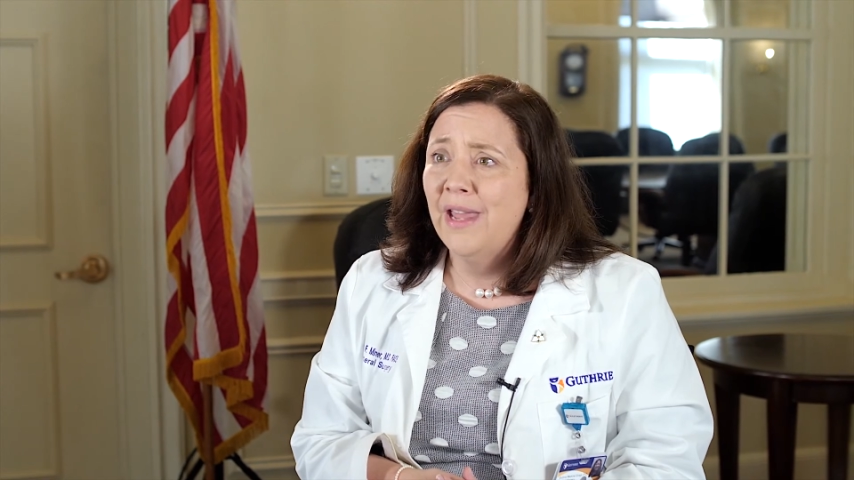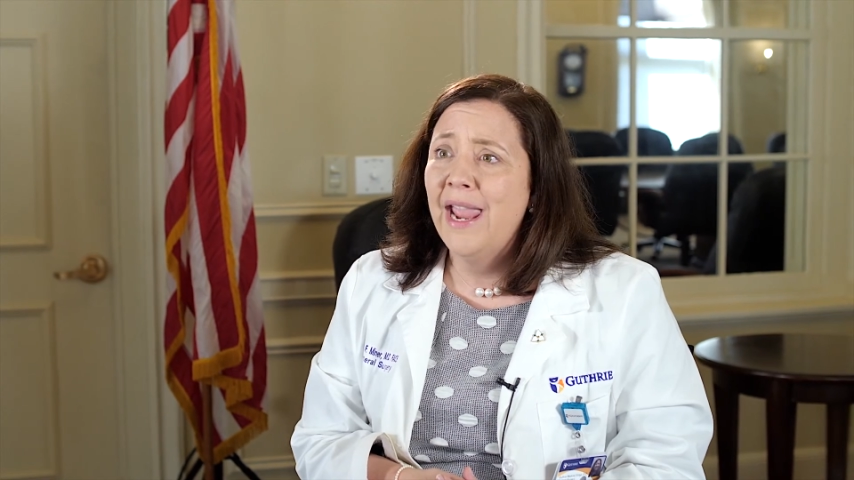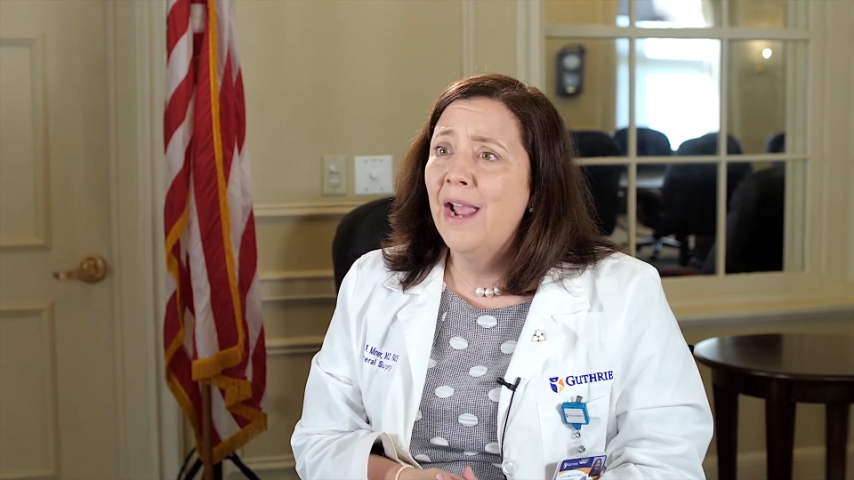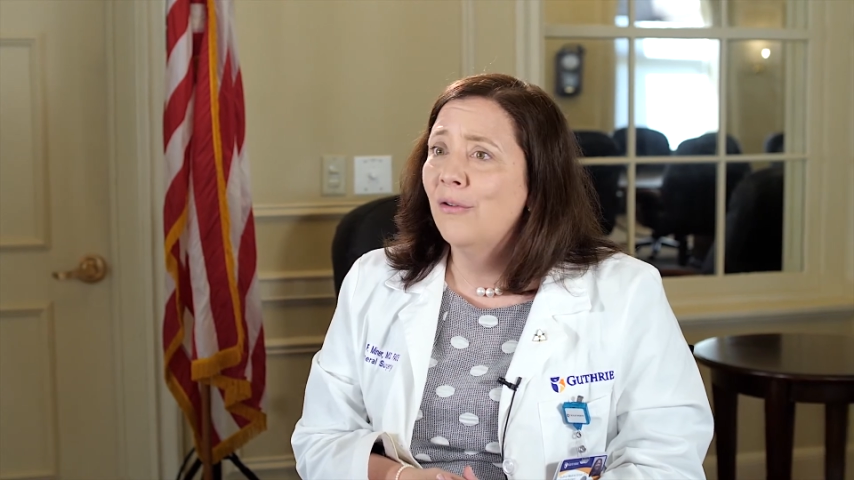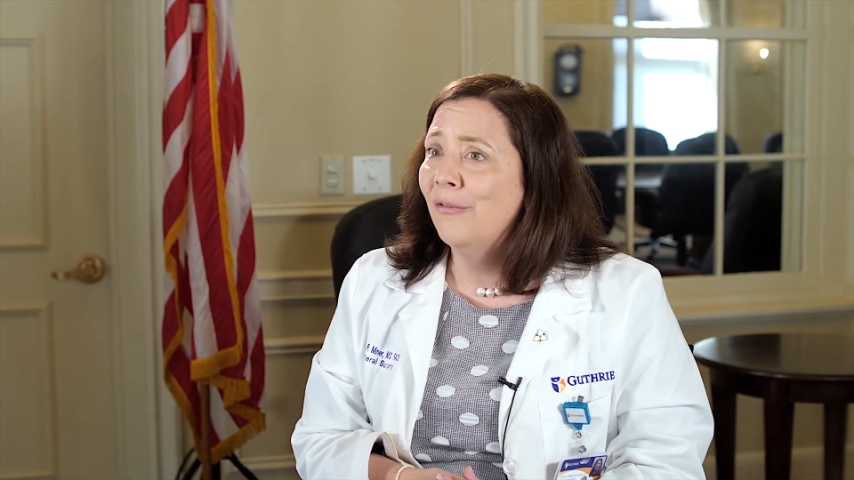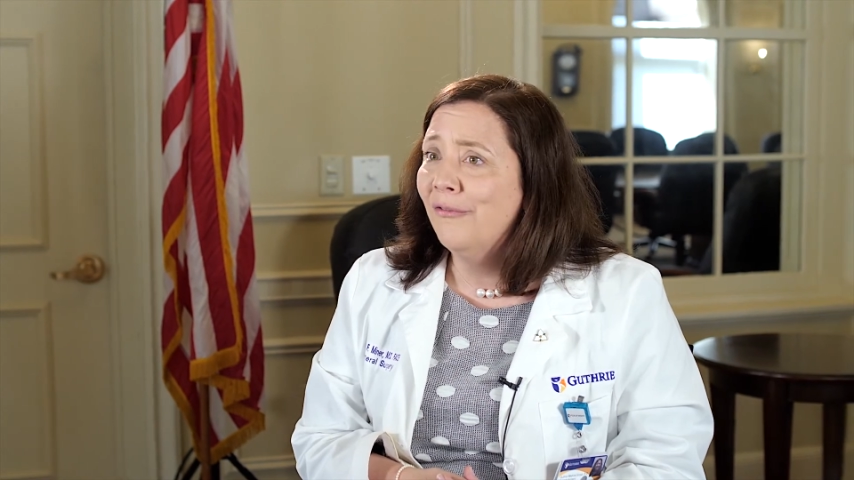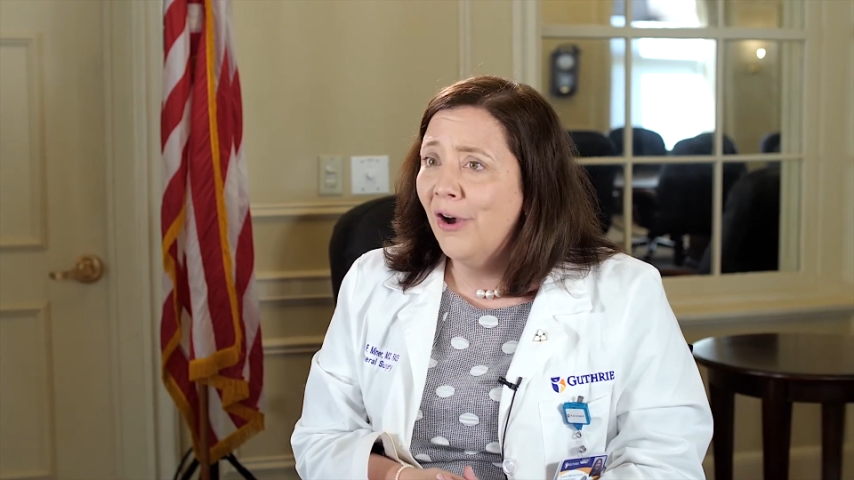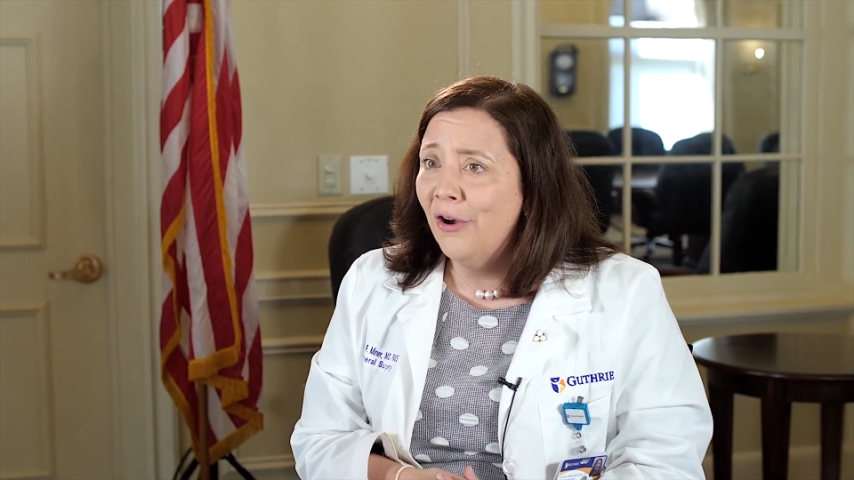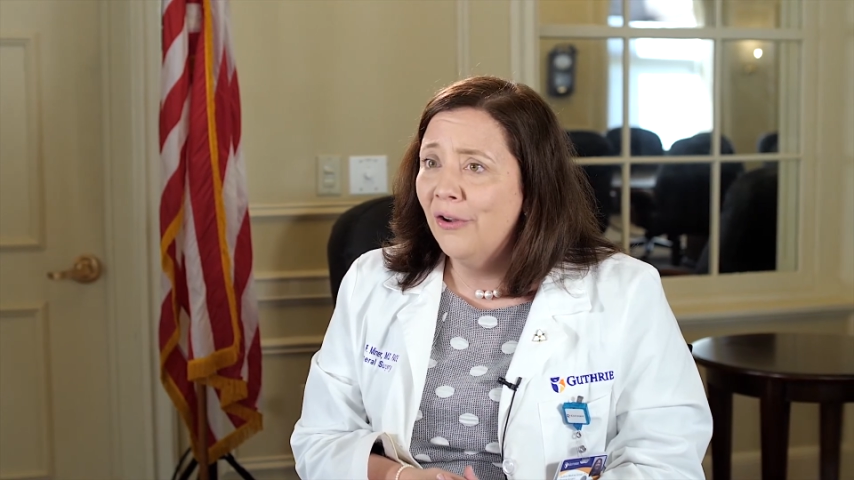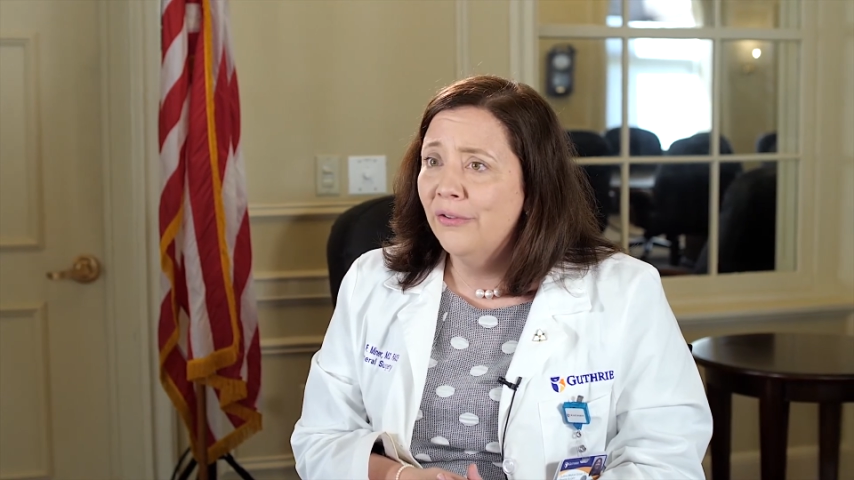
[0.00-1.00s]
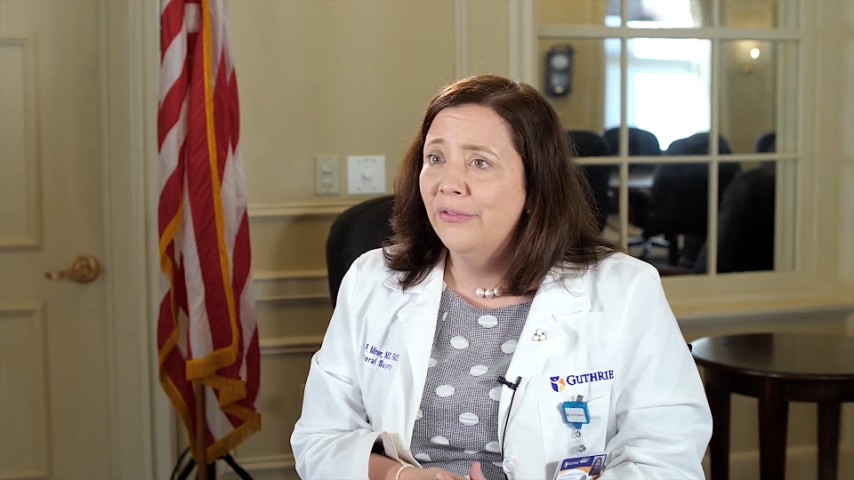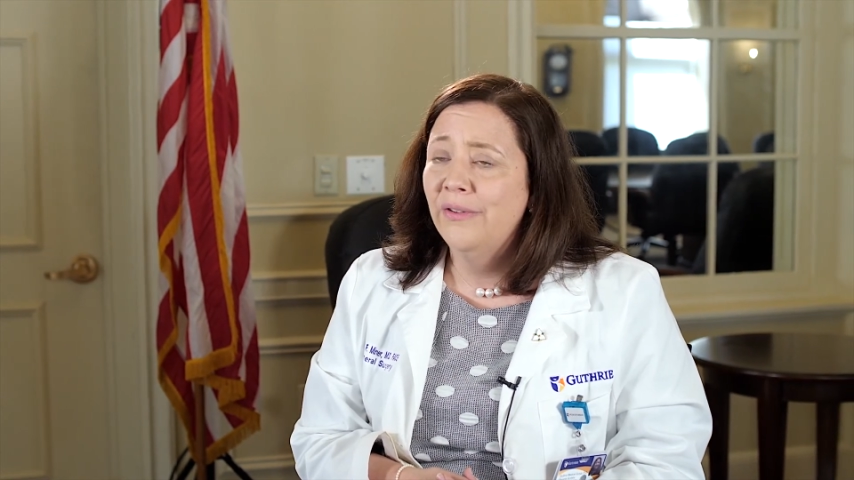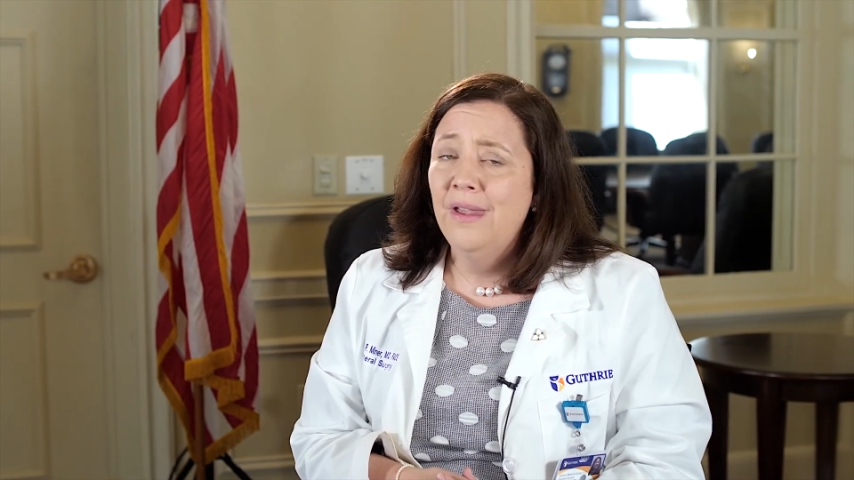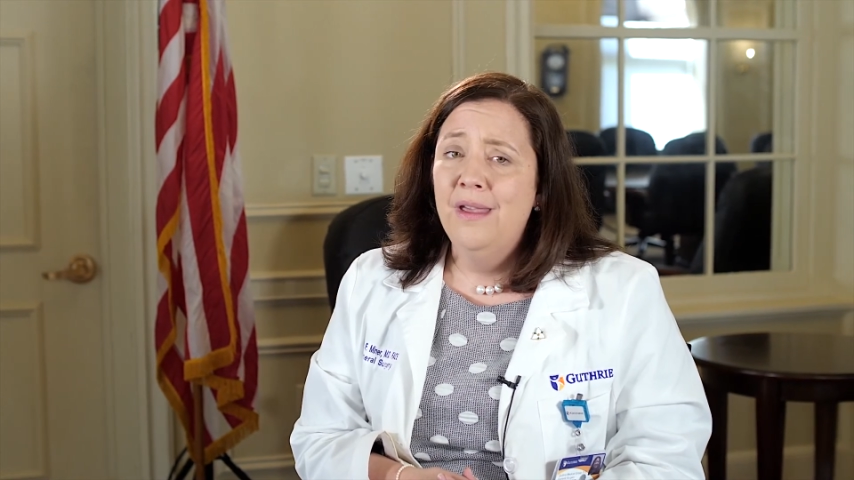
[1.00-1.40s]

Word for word: Niagara Falls.